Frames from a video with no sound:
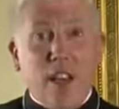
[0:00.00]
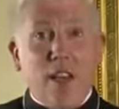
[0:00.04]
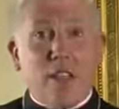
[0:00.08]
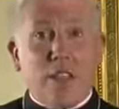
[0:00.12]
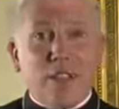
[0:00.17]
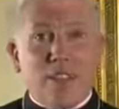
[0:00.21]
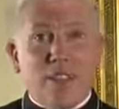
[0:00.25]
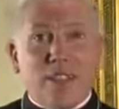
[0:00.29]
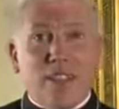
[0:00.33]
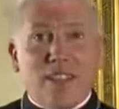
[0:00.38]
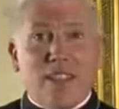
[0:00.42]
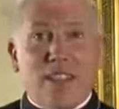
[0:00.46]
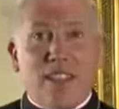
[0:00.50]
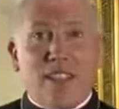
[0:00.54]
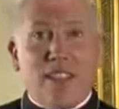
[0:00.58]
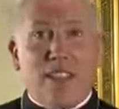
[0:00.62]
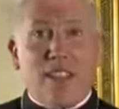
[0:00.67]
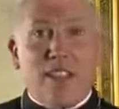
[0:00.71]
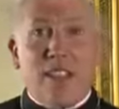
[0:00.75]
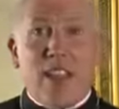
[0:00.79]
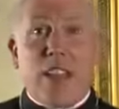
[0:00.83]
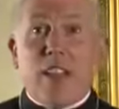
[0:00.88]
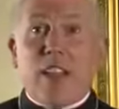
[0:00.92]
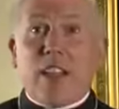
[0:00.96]
of heaven,
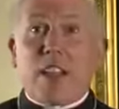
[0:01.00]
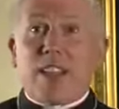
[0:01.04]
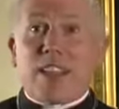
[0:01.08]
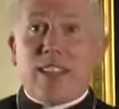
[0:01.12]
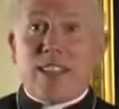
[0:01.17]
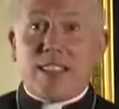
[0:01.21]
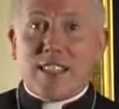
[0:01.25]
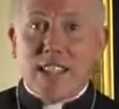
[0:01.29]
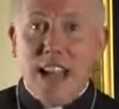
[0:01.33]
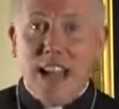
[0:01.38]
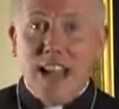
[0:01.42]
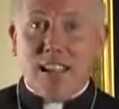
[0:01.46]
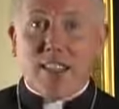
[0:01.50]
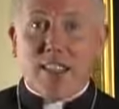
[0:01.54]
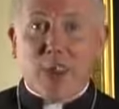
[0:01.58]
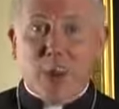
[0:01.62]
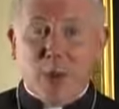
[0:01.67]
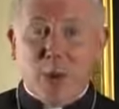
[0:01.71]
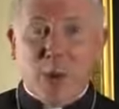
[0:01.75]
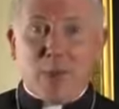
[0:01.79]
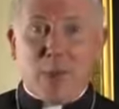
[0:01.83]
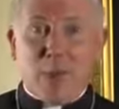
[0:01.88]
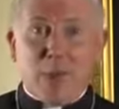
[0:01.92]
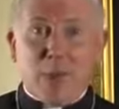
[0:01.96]
and that's
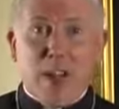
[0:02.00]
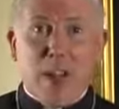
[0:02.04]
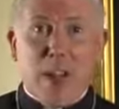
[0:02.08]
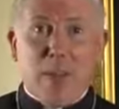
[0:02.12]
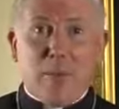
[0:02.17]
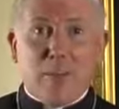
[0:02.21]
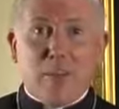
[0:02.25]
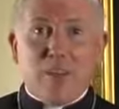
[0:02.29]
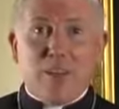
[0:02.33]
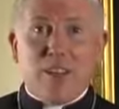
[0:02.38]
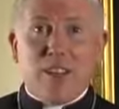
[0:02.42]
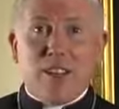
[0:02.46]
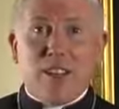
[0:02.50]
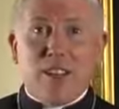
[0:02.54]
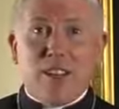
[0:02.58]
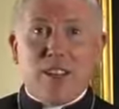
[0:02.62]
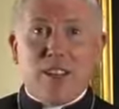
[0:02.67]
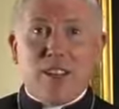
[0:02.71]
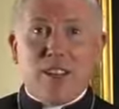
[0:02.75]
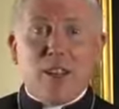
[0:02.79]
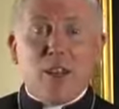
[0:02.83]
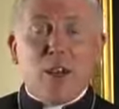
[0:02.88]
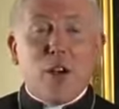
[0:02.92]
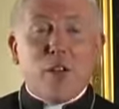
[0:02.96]
exactly what should happen.
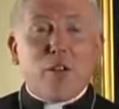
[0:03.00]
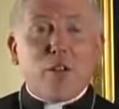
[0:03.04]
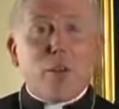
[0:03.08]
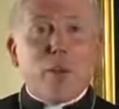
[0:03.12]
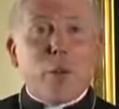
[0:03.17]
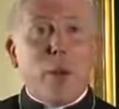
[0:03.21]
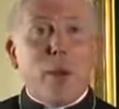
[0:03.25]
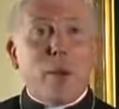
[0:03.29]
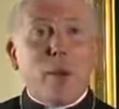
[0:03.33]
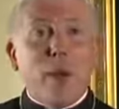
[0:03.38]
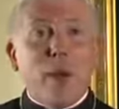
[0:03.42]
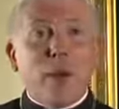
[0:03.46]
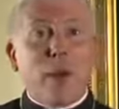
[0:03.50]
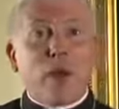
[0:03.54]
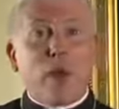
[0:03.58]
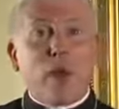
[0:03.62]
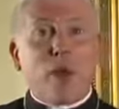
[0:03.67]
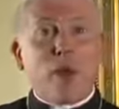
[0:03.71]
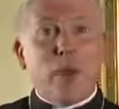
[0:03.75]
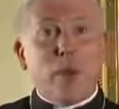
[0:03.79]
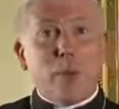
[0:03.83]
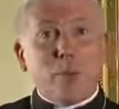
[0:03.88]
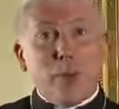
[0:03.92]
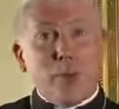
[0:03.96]
For when men
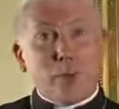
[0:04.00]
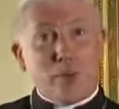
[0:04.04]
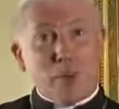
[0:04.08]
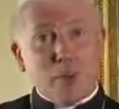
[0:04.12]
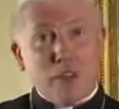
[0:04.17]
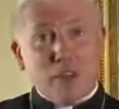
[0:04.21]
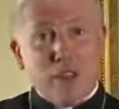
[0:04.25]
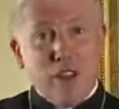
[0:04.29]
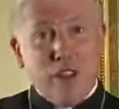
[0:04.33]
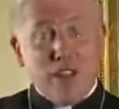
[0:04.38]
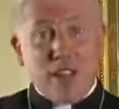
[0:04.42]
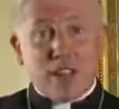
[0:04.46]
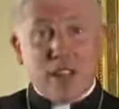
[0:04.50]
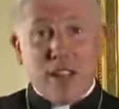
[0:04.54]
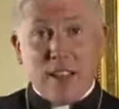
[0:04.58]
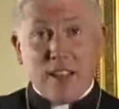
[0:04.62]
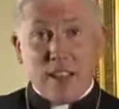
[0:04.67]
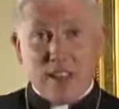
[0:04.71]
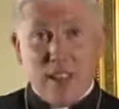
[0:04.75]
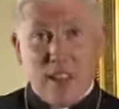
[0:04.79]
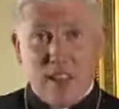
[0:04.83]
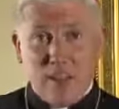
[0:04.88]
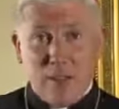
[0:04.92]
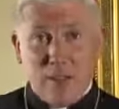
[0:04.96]
or women profess
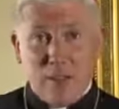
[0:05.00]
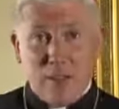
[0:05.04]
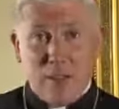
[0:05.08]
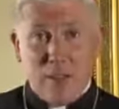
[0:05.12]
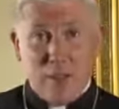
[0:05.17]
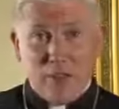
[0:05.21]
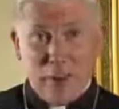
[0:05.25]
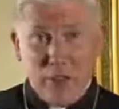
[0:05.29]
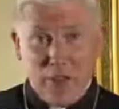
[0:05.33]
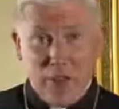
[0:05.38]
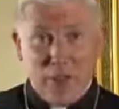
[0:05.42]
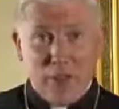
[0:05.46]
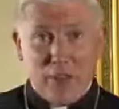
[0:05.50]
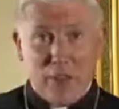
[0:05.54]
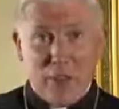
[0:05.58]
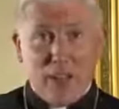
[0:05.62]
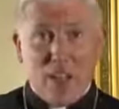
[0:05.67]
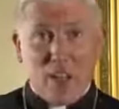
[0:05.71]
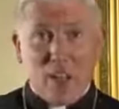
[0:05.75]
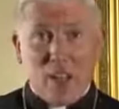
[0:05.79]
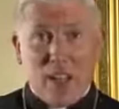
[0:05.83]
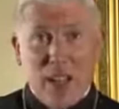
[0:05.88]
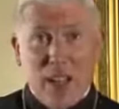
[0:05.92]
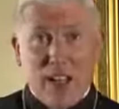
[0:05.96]
and live
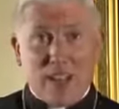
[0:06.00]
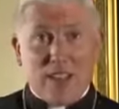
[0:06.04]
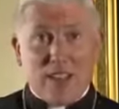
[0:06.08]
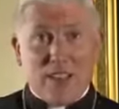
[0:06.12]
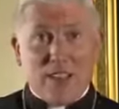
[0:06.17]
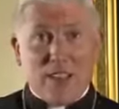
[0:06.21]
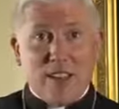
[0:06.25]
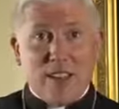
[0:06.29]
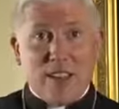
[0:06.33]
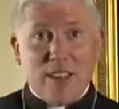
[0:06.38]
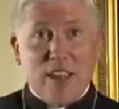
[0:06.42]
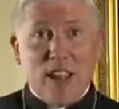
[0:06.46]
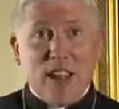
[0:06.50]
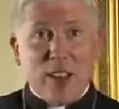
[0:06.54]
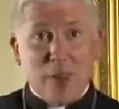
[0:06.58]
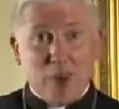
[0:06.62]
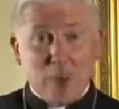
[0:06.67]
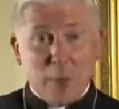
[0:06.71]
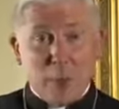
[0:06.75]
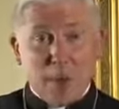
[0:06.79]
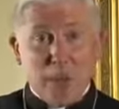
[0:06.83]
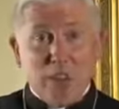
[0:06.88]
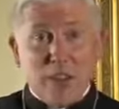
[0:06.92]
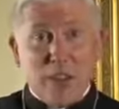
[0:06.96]
poverty, chastity, and
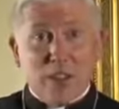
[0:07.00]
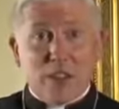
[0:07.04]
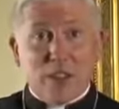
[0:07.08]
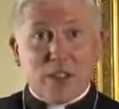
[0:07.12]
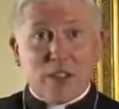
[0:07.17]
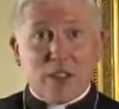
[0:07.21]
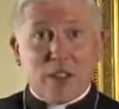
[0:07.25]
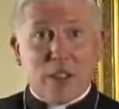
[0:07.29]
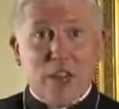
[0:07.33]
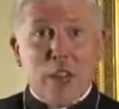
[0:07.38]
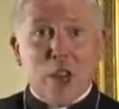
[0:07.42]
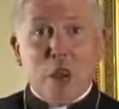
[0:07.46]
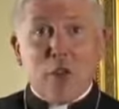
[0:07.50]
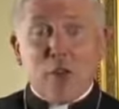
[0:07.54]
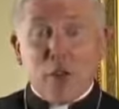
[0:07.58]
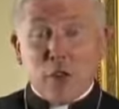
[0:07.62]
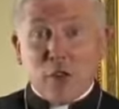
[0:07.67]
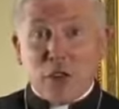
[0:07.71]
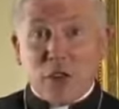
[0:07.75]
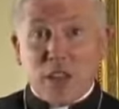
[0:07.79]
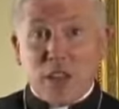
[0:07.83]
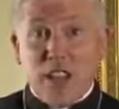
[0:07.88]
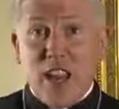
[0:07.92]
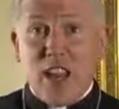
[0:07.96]
obedience
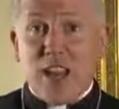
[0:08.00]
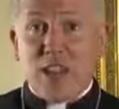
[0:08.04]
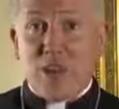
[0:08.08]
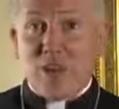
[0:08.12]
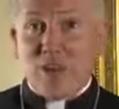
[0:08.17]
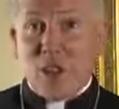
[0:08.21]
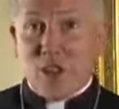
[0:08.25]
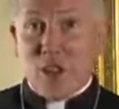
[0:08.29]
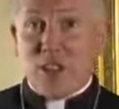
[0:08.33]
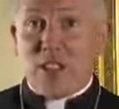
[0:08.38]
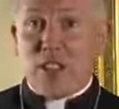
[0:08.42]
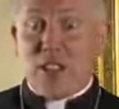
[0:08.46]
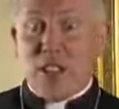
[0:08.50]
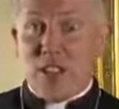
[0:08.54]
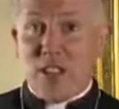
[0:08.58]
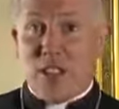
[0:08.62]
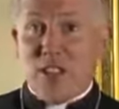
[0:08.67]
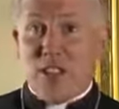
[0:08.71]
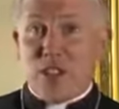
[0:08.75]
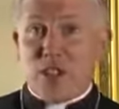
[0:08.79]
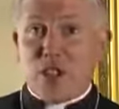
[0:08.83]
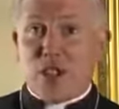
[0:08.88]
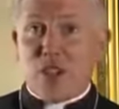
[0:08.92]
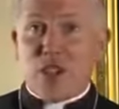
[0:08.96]
for the sake of Jesus
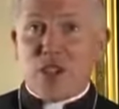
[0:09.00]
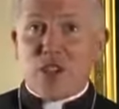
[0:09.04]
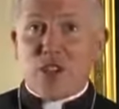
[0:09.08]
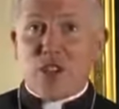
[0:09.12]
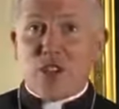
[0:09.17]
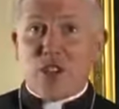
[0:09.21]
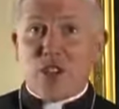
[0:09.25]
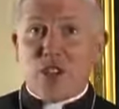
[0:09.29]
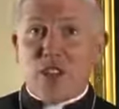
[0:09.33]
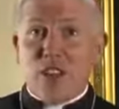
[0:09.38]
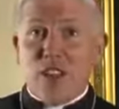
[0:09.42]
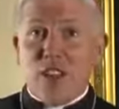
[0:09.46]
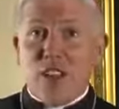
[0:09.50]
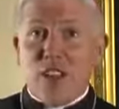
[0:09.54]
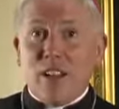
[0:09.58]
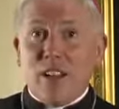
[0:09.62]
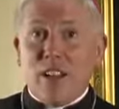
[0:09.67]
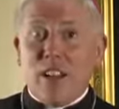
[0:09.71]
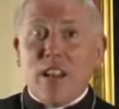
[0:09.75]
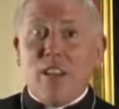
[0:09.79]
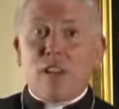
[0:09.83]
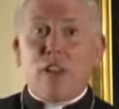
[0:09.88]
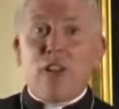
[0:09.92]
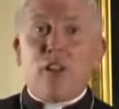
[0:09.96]
and his church,
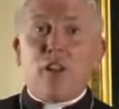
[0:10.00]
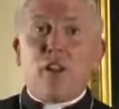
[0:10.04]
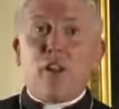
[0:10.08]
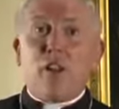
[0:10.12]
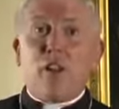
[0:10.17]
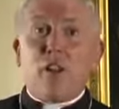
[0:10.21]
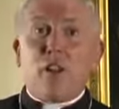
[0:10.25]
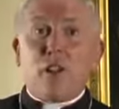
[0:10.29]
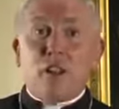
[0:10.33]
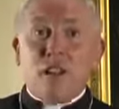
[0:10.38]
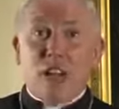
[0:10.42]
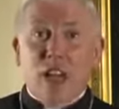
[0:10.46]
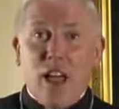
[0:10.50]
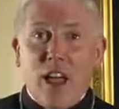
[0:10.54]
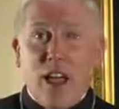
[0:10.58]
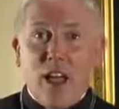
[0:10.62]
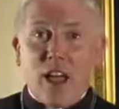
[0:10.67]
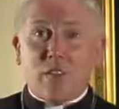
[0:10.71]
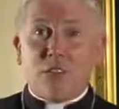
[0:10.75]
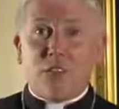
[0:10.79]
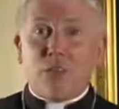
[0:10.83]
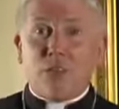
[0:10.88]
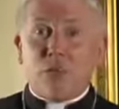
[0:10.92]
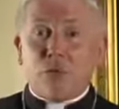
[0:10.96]
their very
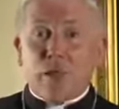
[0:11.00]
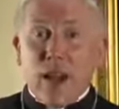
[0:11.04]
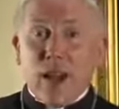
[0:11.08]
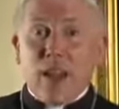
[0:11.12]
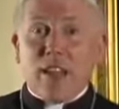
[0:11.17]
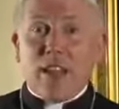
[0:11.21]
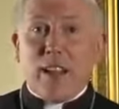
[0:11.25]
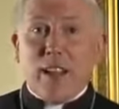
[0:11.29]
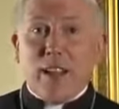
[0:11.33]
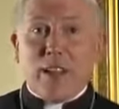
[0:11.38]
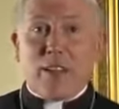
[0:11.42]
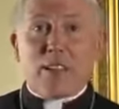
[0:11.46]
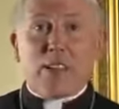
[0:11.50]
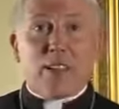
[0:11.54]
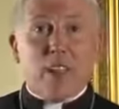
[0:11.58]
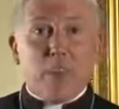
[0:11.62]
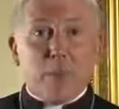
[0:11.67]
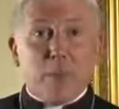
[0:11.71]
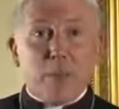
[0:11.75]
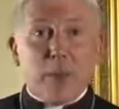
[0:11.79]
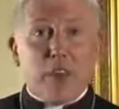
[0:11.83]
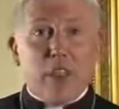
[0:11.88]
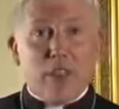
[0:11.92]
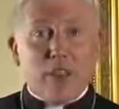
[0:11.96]
lives radiate
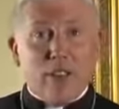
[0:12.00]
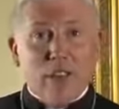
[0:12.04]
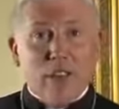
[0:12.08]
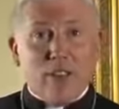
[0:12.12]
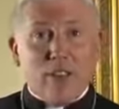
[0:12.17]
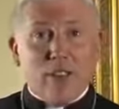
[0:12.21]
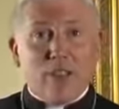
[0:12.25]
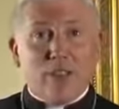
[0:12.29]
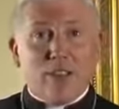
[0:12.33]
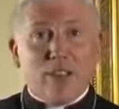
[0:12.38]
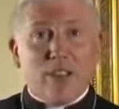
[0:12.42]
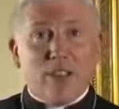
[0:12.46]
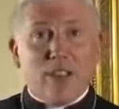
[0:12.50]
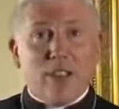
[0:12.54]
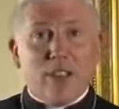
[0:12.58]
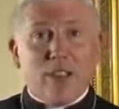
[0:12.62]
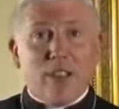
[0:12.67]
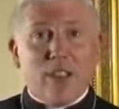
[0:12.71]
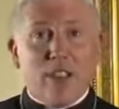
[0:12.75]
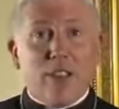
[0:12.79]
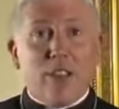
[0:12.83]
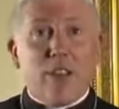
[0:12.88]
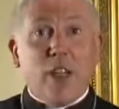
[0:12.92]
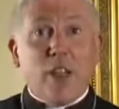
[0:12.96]
something of heaven.
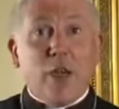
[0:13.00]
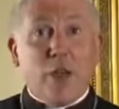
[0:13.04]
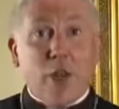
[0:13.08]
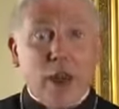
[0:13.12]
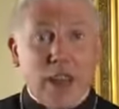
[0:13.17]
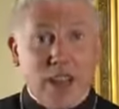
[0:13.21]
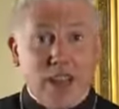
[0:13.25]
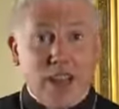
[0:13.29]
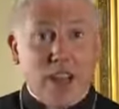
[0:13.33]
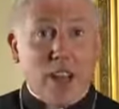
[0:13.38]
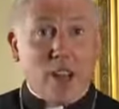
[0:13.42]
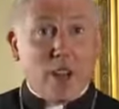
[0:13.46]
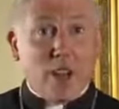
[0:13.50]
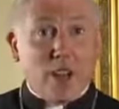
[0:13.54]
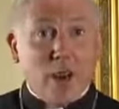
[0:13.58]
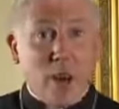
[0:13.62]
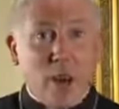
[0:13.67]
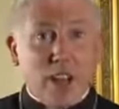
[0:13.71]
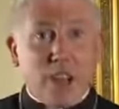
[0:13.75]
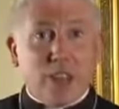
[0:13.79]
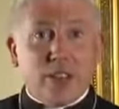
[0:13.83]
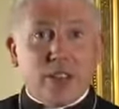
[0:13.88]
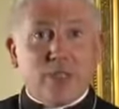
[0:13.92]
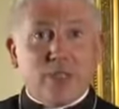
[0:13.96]
They radiate
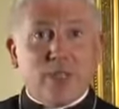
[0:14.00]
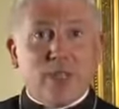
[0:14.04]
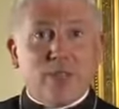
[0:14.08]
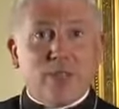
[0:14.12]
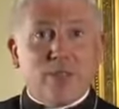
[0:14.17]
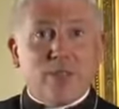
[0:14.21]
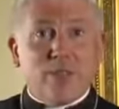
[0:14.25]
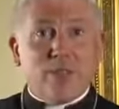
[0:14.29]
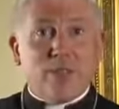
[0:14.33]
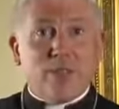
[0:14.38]
Christ.